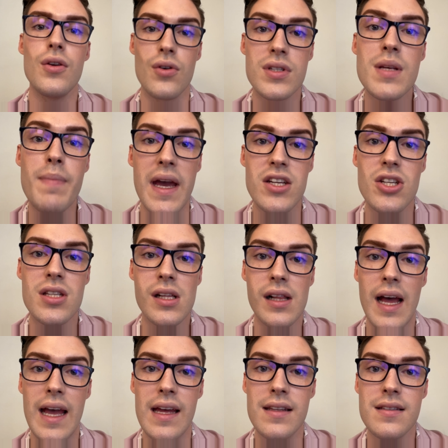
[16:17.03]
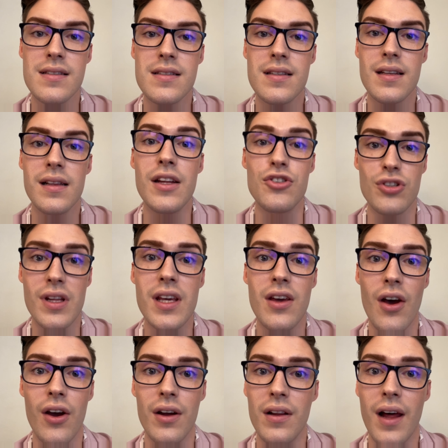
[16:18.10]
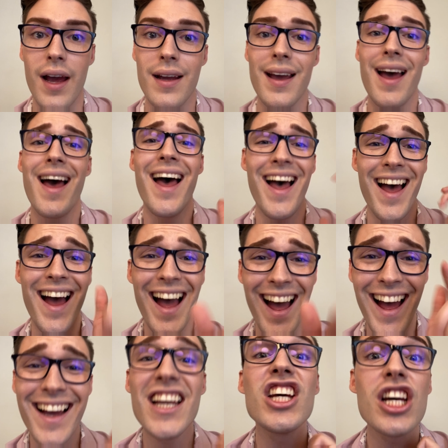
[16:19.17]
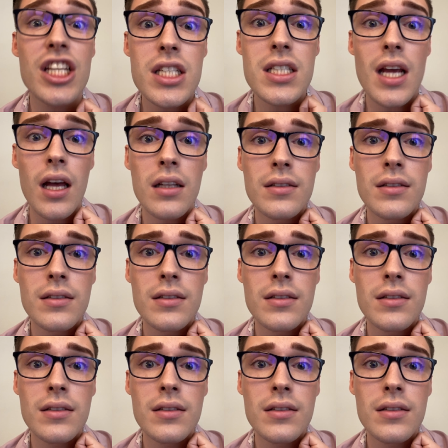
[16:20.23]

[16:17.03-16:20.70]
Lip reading: sebaceous glands literally go like, "Aha, gotcha."